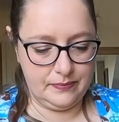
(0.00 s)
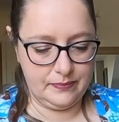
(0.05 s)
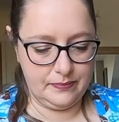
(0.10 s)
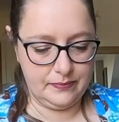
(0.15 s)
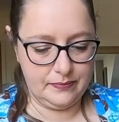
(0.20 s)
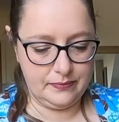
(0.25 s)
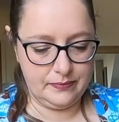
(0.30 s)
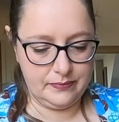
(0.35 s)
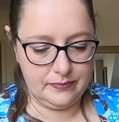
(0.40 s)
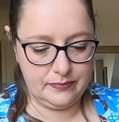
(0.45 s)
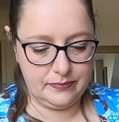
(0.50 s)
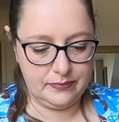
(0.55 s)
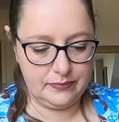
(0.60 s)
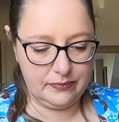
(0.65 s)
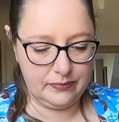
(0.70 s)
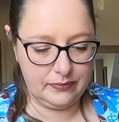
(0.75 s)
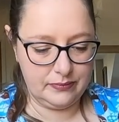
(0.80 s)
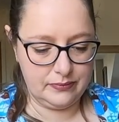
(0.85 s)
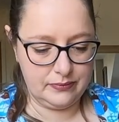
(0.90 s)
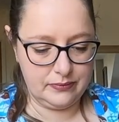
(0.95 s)

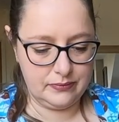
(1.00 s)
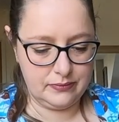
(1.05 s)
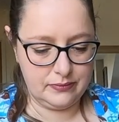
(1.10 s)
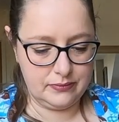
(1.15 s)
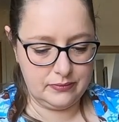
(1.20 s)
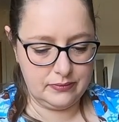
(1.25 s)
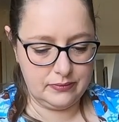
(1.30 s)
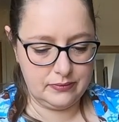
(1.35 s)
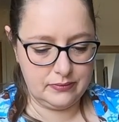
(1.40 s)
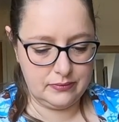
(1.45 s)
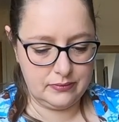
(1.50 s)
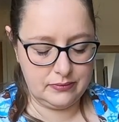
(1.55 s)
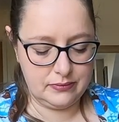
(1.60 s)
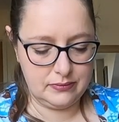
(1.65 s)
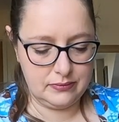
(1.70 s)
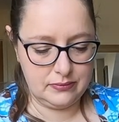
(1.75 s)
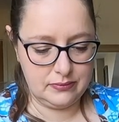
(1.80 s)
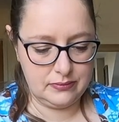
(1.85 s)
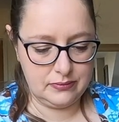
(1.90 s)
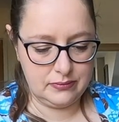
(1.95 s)

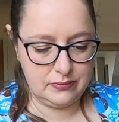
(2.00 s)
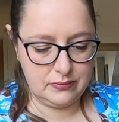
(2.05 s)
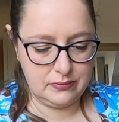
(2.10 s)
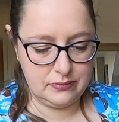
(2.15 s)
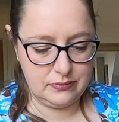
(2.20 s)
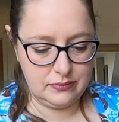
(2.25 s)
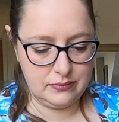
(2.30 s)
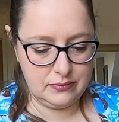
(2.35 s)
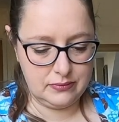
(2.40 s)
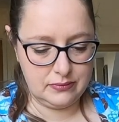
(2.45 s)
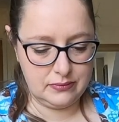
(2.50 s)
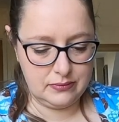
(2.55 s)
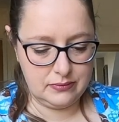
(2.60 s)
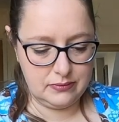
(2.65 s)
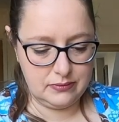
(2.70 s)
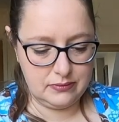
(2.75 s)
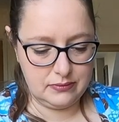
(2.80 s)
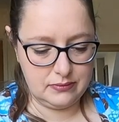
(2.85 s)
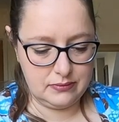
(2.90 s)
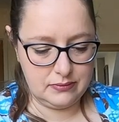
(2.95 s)

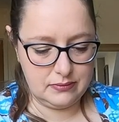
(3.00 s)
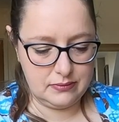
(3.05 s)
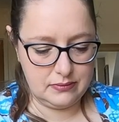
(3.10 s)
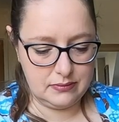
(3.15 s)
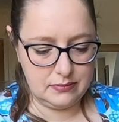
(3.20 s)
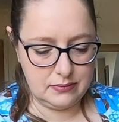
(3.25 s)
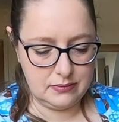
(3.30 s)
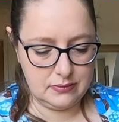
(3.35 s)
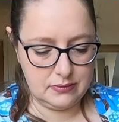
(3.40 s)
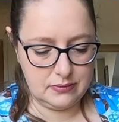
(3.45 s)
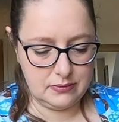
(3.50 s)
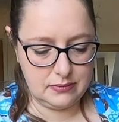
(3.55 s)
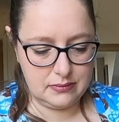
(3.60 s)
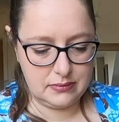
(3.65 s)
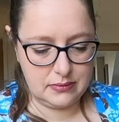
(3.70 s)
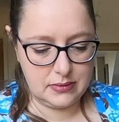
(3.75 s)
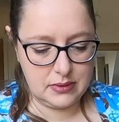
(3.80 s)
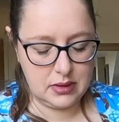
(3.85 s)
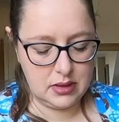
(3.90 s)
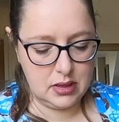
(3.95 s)

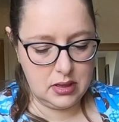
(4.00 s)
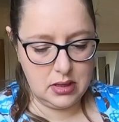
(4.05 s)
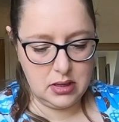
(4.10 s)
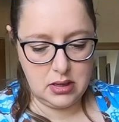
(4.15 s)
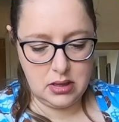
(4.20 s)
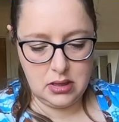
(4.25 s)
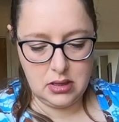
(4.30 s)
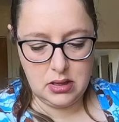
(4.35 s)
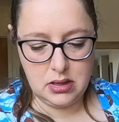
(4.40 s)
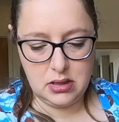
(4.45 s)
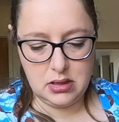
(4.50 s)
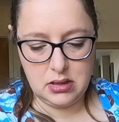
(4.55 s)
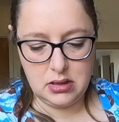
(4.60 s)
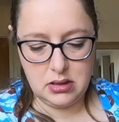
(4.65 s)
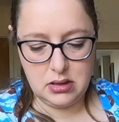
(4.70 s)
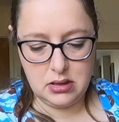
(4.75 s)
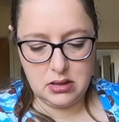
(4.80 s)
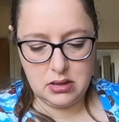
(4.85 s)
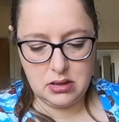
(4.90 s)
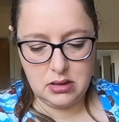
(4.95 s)

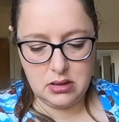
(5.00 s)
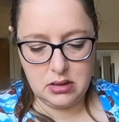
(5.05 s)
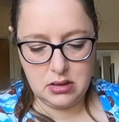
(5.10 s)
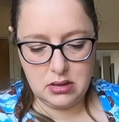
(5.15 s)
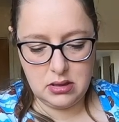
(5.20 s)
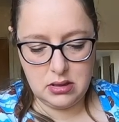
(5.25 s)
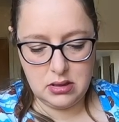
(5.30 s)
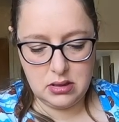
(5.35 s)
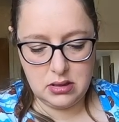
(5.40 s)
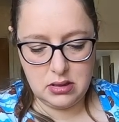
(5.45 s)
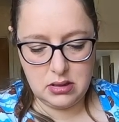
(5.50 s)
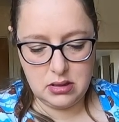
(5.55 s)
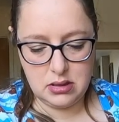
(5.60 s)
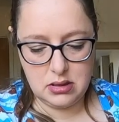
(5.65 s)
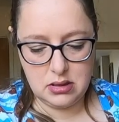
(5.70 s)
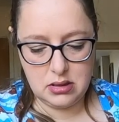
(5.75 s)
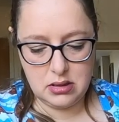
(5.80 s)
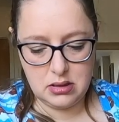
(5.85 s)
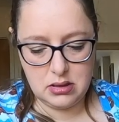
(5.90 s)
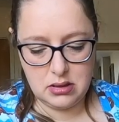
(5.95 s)

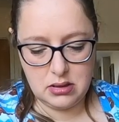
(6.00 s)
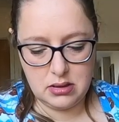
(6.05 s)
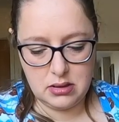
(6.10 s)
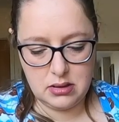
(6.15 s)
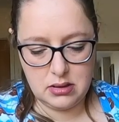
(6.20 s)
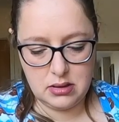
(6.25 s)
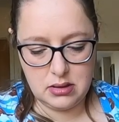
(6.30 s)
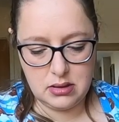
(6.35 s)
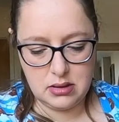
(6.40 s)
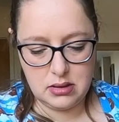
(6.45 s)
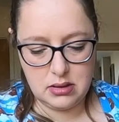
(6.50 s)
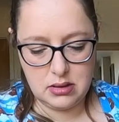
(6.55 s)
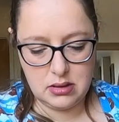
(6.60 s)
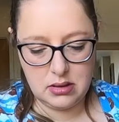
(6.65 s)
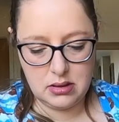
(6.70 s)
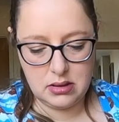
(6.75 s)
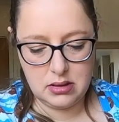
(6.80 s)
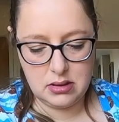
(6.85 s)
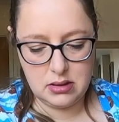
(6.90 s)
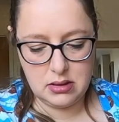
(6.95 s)

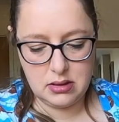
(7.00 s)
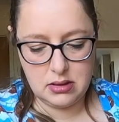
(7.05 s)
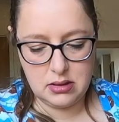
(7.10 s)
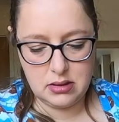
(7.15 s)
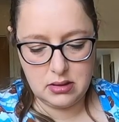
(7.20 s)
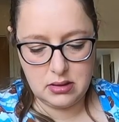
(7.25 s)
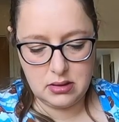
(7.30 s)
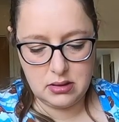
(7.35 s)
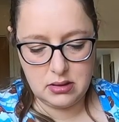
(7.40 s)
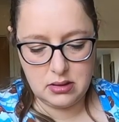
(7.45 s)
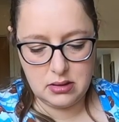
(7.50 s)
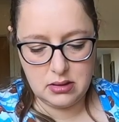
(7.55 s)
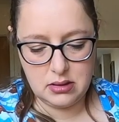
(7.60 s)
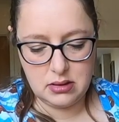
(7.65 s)
(no one is talking)